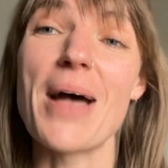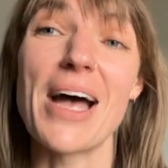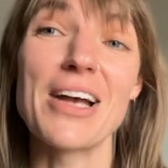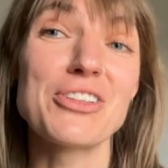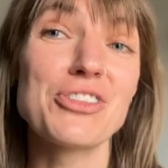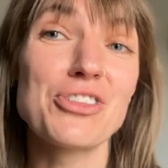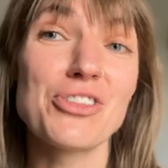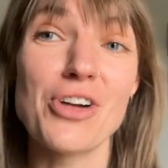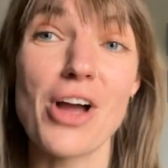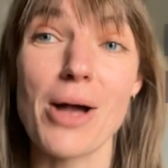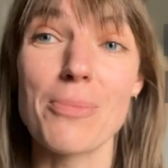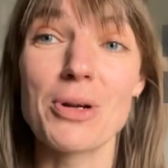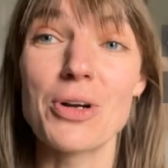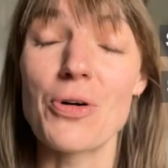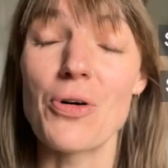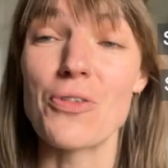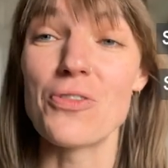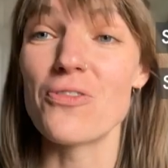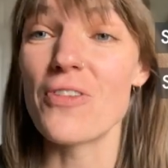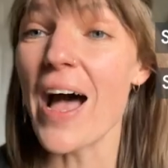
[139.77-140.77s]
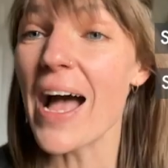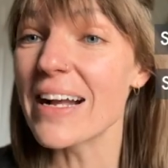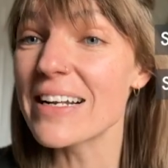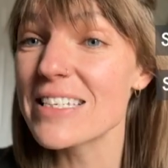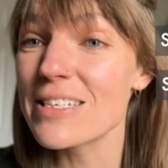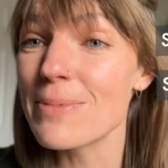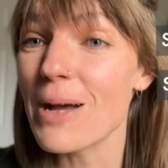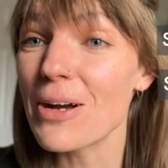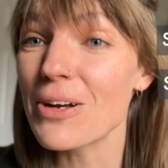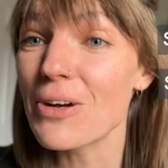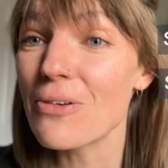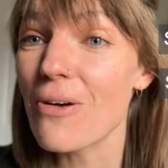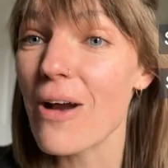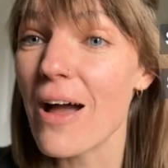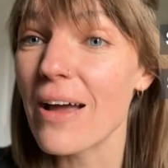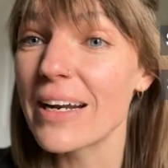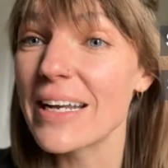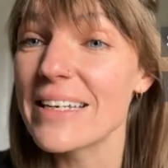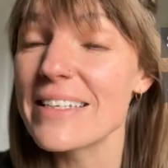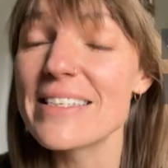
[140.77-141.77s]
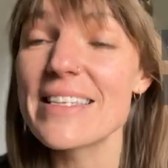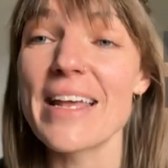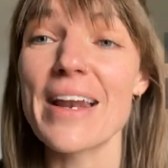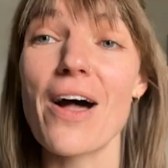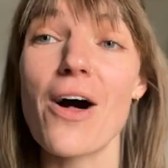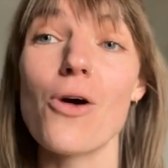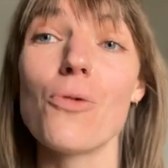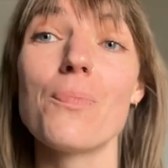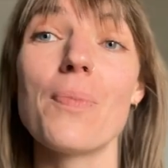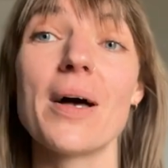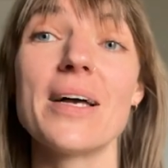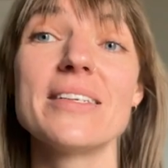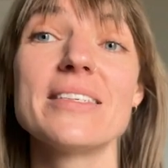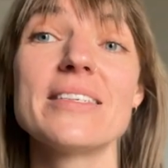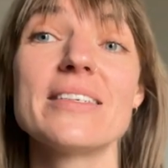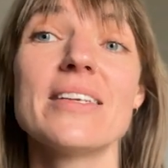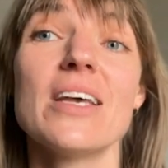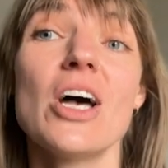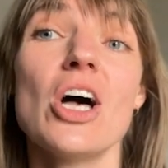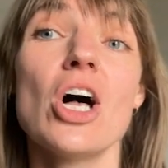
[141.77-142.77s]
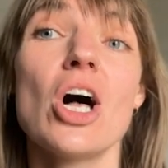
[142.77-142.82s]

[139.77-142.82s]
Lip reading: astronomical facts about Uranus that help us